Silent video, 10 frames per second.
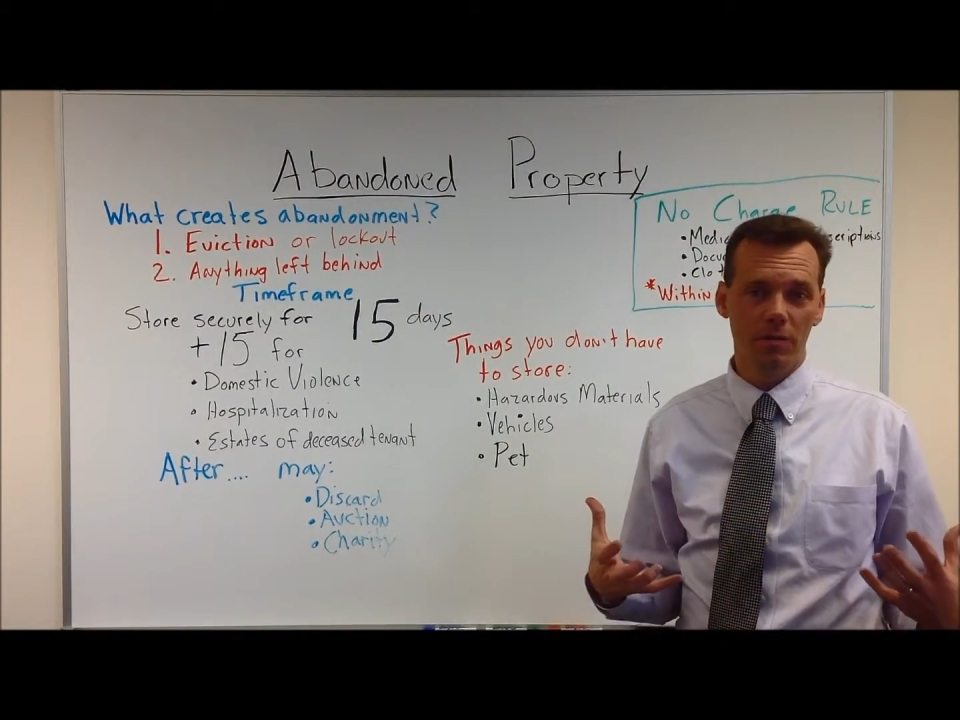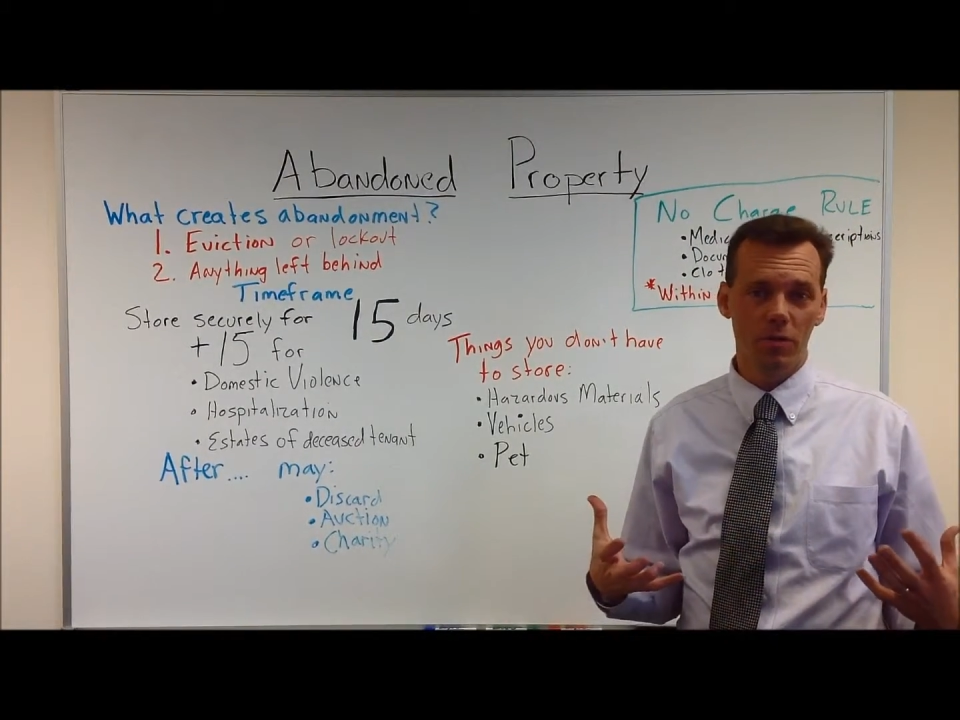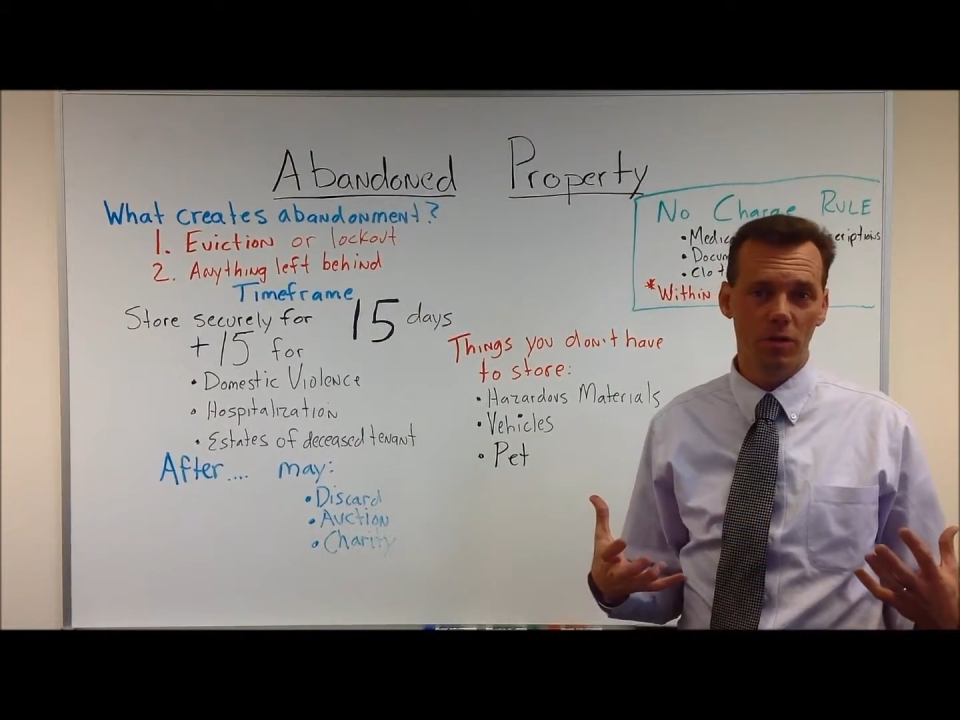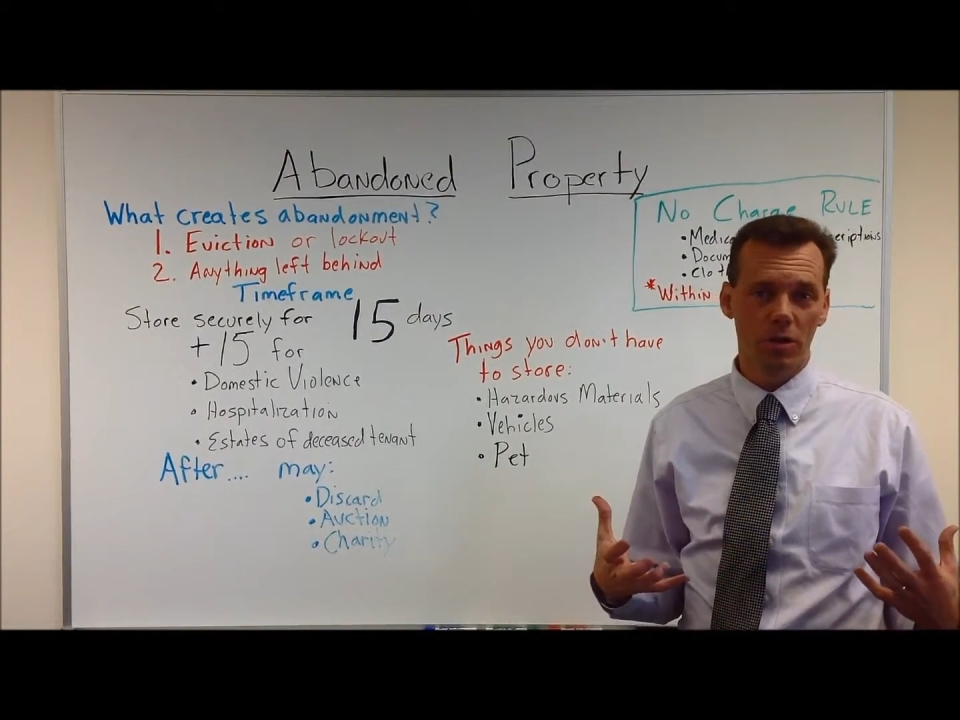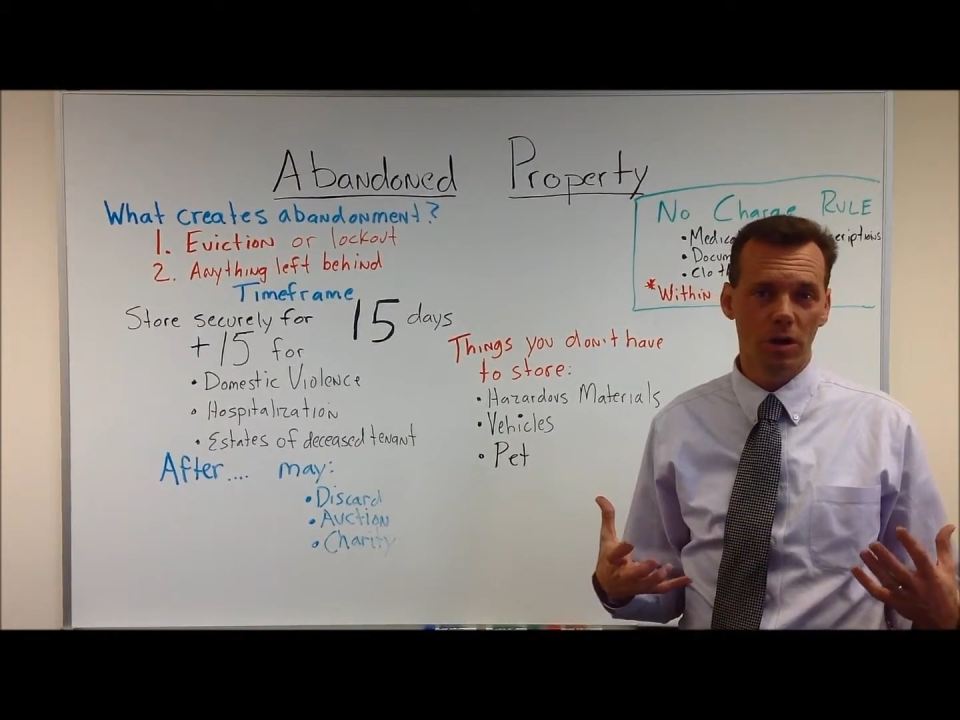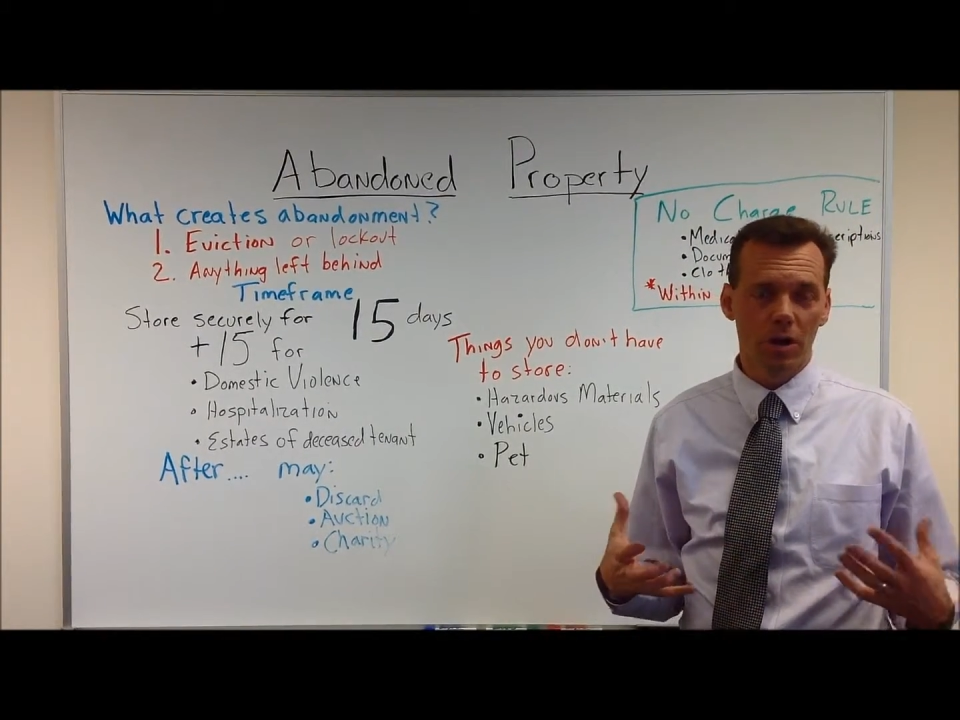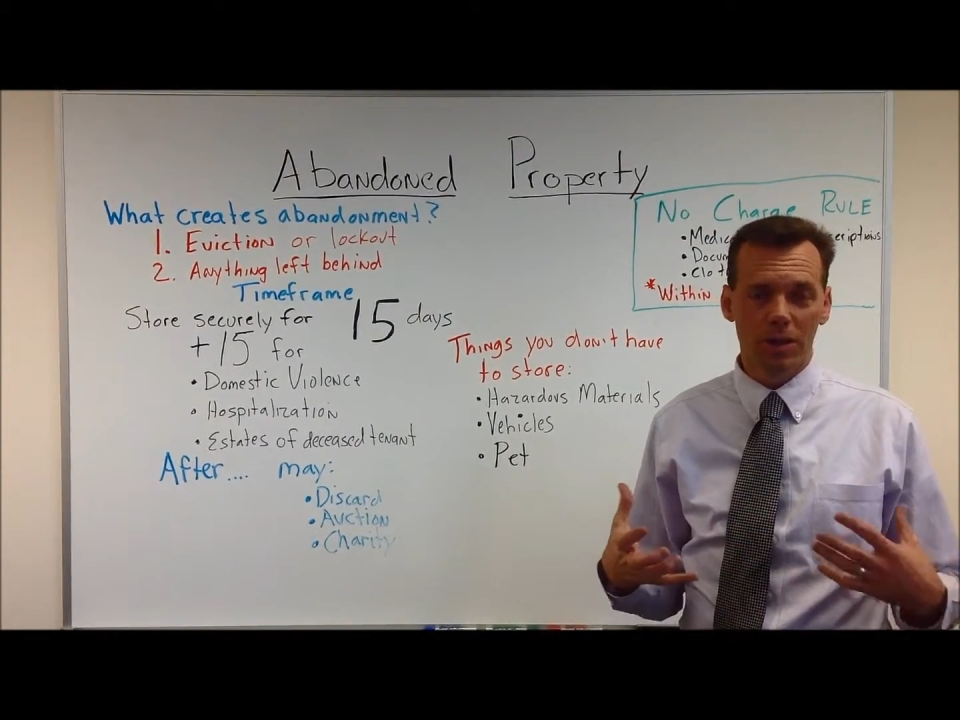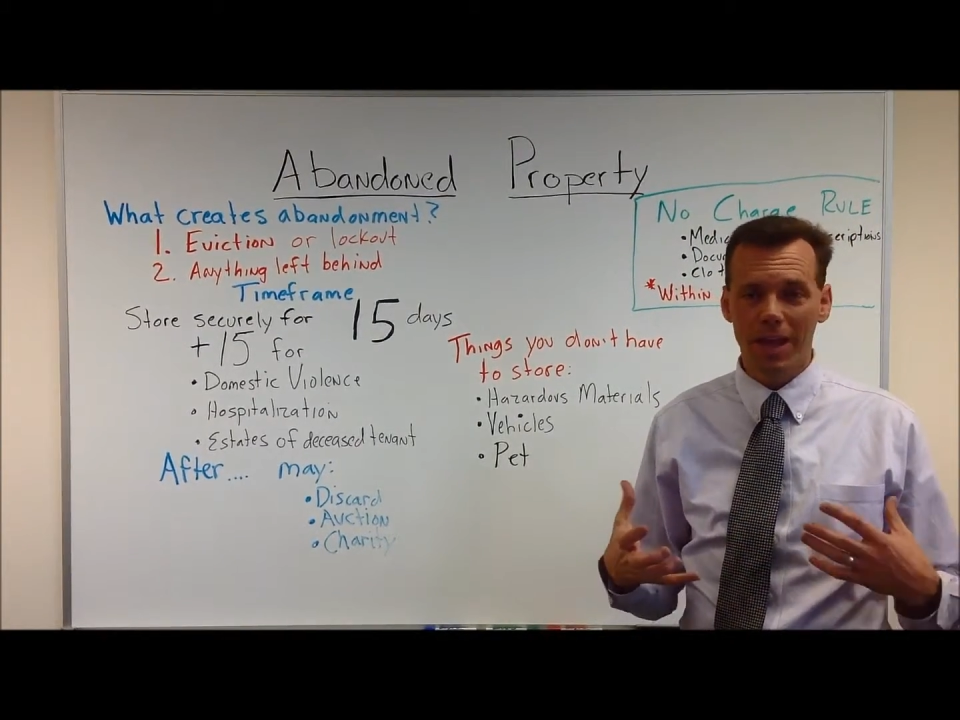for